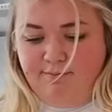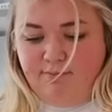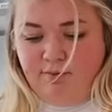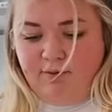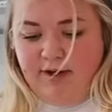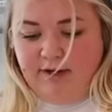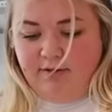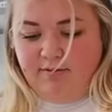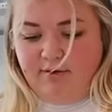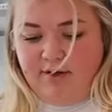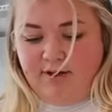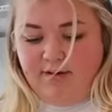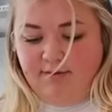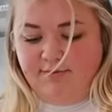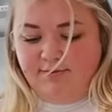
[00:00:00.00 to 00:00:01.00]

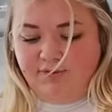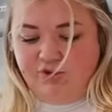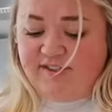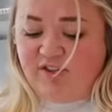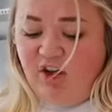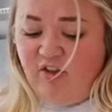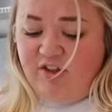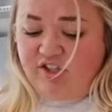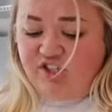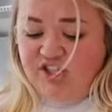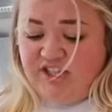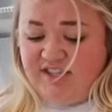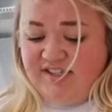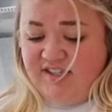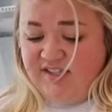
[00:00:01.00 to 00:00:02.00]
Breadcrumbs, all the
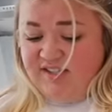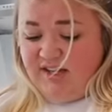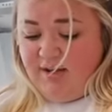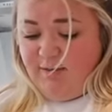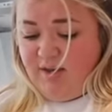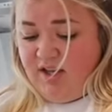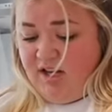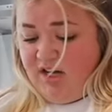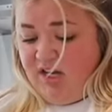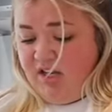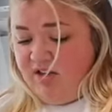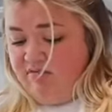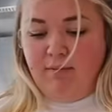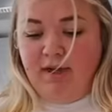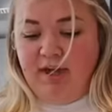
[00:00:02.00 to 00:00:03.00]
cheese that's gonna be in
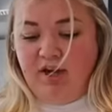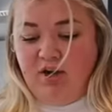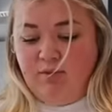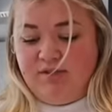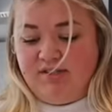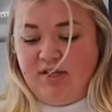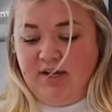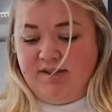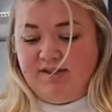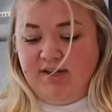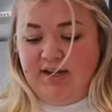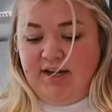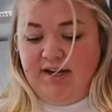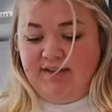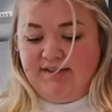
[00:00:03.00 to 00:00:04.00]
it. My inner
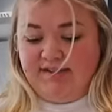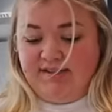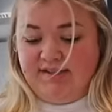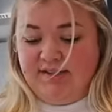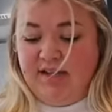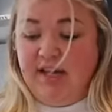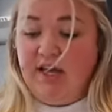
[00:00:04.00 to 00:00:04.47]
Wisconsinite is